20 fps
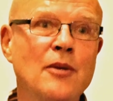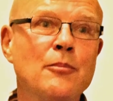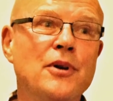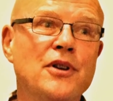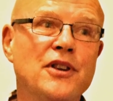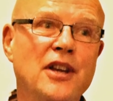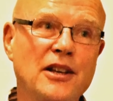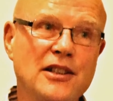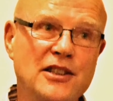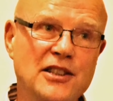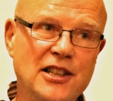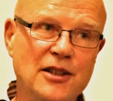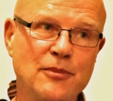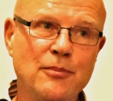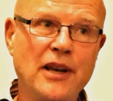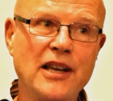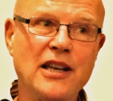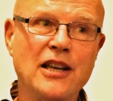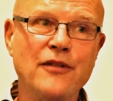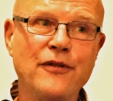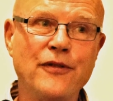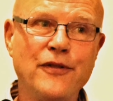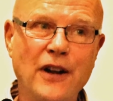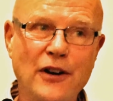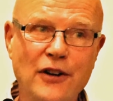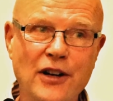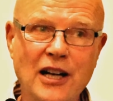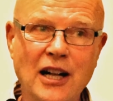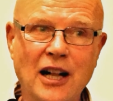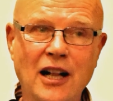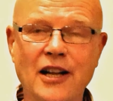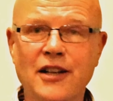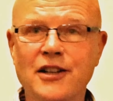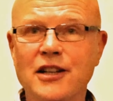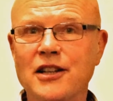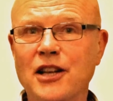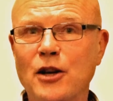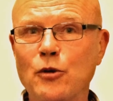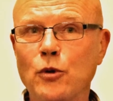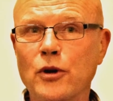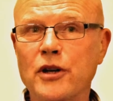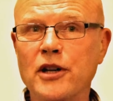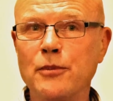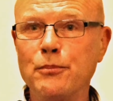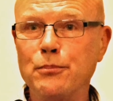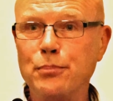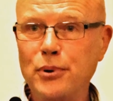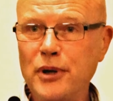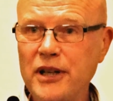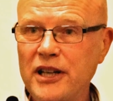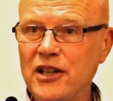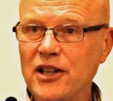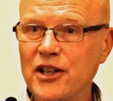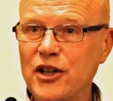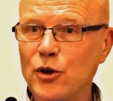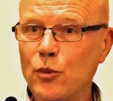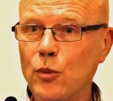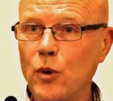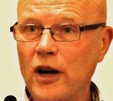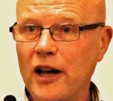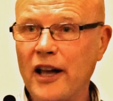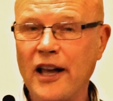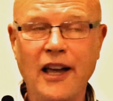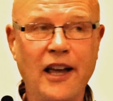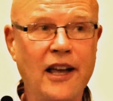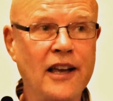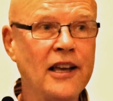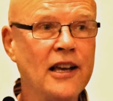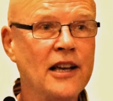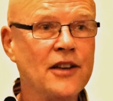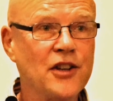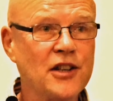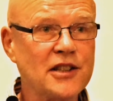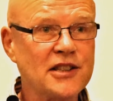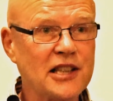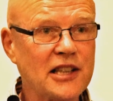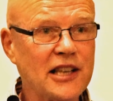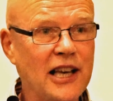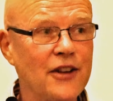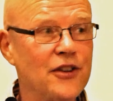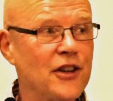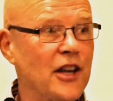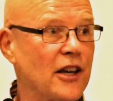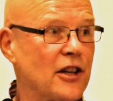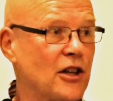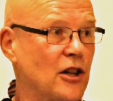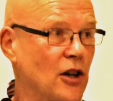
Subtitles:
but they did make it very clear that they were completely aware that to get their